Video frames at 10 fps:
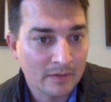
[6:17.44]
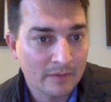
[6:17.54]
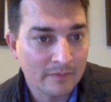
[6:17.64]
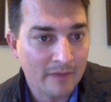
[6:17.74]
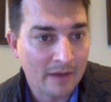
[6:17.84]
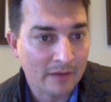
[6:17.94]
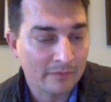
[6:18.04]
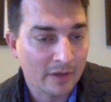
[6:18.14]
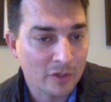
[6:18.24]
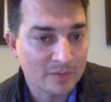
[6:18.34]

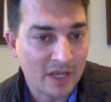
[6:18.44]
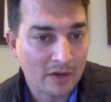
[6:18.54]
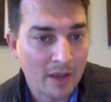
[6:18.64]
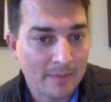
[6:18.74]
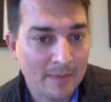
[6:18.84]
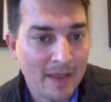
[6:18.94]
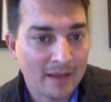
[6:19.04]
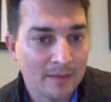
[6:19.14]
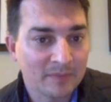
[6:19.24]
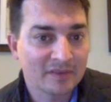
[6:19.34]
volume shadow copy
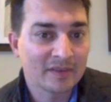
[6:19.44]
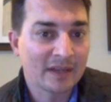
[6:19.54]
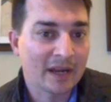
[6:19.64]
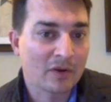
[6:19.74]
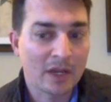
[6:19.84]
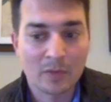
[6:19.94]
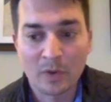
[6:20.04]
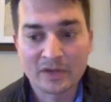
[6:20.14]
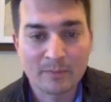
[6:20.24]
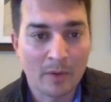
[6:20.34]
backups, and I created
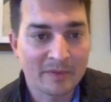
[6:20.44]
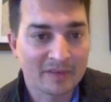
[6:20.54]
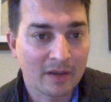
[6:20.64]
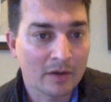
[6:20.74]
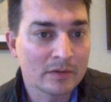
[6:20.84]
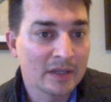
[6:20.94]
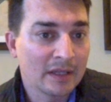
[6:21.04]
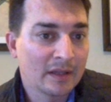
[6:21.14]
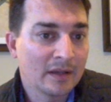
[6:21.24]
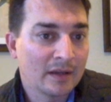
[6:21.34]
one moments ago.
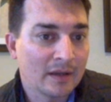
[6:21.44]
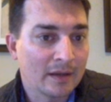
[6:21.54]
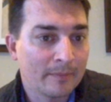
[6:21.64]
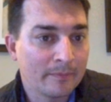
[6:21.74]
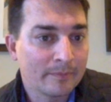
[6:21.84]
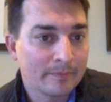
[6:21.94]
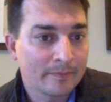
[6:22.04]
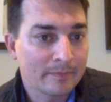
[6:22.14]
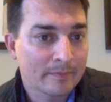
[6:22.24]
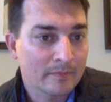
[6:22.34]
I don't
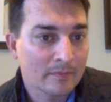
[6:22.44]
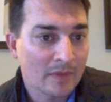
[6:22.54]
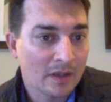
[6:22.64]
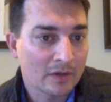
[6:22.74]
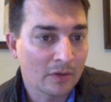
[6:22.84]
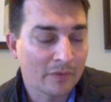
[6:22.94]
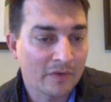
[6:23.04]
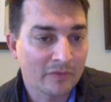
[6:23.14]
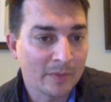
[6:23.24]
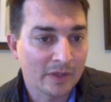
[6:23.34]
know if
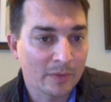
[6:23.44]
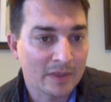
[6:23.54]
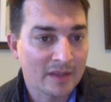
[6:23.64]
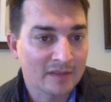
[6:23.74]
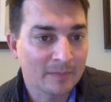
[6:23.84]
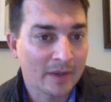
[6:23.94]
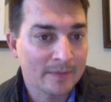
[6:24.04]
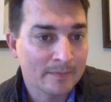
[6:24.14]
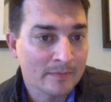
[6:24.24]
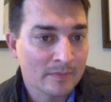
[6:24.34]
you're familiar with this, but
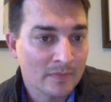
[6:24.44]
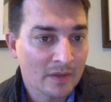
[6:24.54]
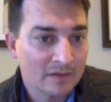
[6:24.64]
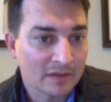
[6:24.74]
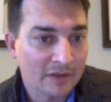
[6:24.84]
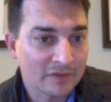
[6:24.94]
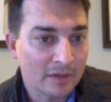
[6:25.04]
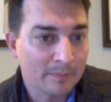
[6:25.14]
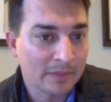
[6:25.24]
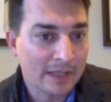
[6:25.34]
this allows you to
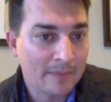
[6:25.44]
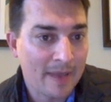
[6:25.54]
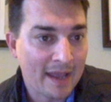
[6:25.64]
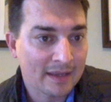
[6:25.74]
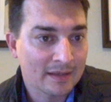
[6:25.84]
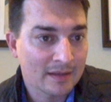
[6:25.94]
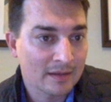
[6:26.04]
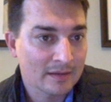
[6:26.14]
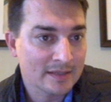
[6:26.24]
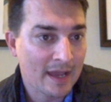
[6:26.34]
play back
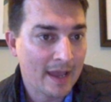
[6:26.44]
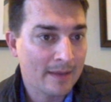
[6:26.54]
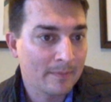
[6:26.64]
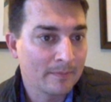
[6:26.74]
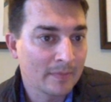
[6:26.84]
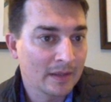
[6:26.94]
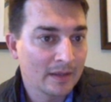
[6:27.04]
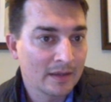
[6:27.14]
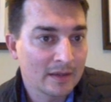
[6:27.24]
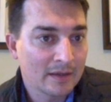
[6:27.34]
time
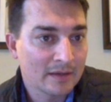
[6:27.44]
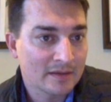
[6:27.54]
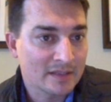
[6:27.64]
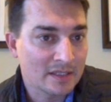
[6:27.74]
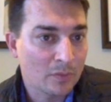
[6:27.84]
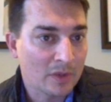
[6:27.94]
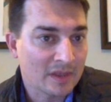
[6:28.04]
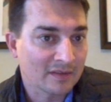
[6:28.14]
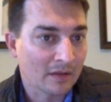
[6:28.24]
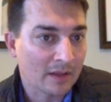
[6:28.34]
to see what
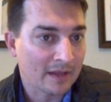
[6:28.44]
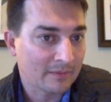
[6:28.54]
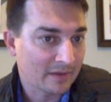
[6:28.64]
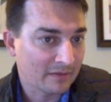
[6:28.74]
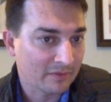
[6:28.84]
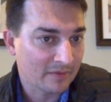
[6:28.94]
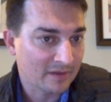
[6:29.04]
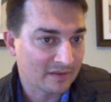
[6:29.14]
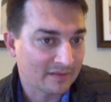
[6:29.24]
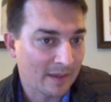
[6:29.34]
this looked like for
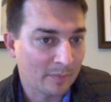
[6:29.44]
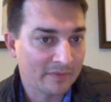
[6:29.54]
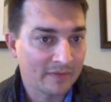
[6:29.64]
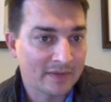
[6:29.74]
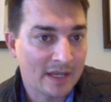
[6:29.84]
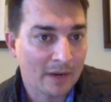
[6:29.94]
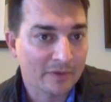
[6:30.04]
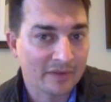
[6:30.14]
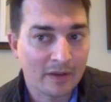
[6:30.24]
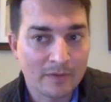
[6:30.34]
this example 15
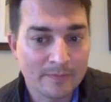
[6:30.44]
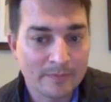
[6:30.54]
hours ago.